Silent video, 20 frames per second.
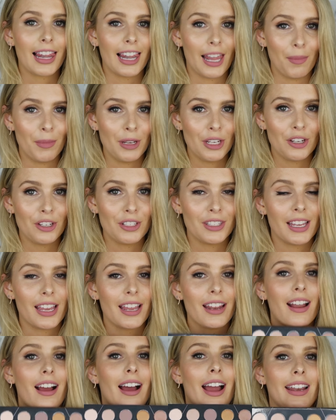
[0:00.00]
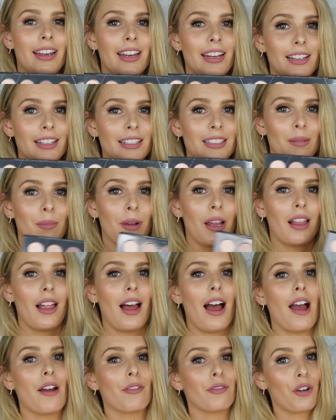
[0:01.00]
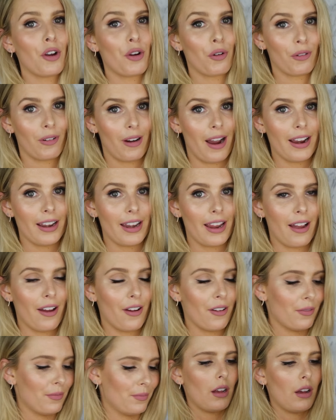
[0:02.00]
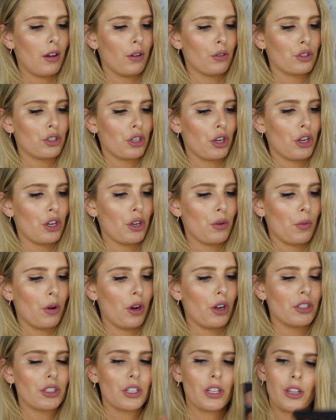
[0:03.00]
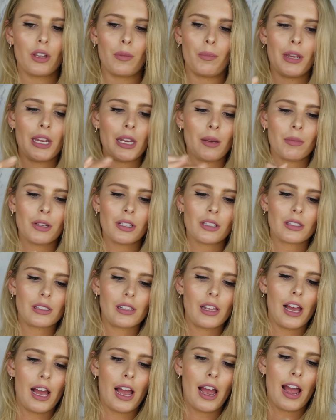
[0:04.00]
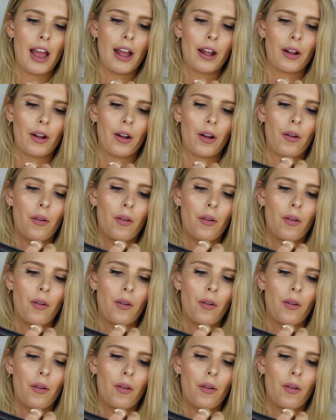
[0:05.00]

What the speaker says: let me use it. I need this in my life right now. I'll show you what the pigment's like.